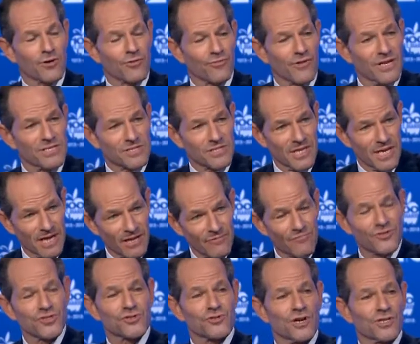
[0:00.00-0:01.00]
it creates the
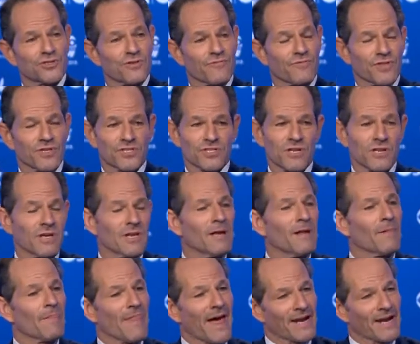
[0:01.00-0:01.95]
infrastructure for the city.